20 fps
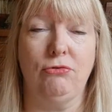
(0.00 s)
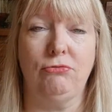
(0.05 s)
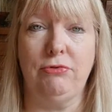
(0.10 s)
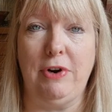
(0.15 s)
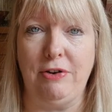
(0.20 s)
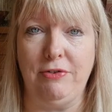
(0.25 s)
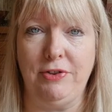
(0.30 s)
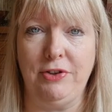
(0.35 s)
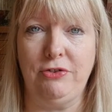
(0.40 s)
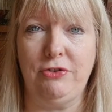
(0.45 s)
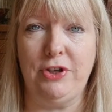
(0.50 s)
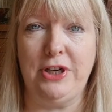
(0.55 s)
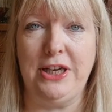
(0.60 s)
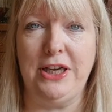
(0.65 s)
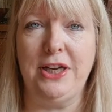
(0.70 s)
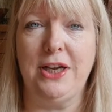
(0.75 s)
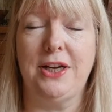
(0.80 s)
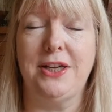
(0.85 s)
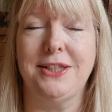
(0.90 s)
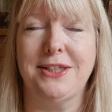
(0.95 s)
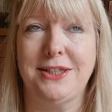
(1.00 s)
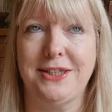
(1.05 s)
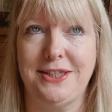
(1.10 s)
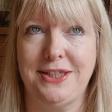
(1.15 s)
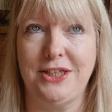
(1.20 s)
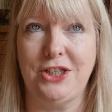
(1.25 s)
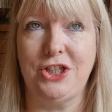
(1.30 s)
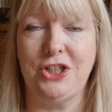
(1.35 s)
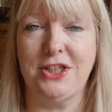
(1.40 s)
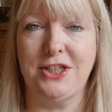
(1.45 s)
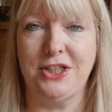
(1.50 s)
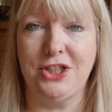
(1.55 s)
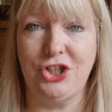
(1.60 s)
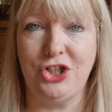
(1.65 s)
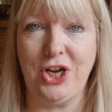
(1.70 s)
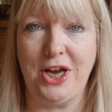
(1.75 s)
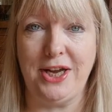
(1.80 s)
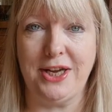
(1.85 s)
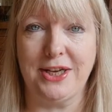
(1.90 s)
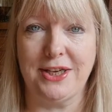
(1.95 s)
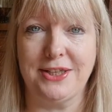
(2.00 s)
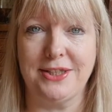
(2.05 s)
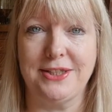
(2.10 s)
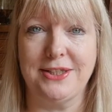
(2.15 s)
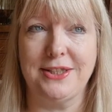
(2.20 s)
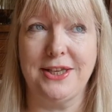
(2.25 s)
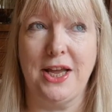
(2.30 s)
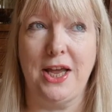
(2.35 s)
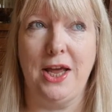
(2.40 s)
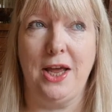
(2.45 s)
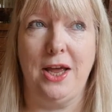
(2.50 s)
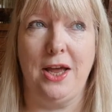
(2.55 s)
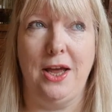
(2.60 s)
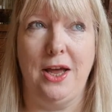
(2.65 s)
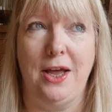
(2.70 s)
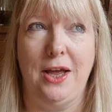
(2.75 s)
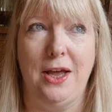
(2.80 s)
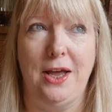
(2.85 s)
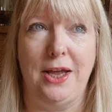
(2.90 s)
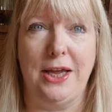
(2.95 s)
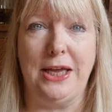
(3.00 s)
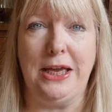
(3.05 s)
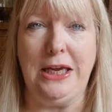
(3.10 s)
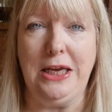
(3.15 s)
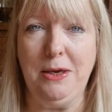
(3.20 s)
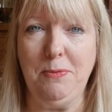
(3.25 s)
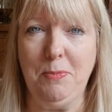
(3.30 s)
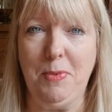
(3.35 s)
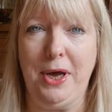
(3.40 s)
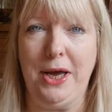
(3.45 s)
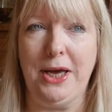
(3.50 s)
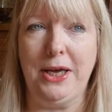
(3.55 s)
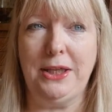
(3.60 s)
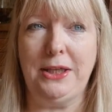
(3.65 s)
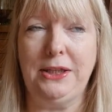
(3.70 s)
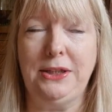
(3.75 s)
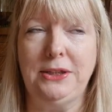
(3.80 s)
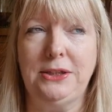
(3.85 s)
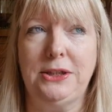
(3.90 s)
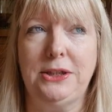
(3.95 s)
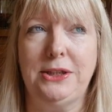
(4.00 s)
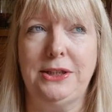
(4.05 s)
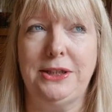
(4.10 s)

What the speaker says: Ravelry under Stitches and Jacks, email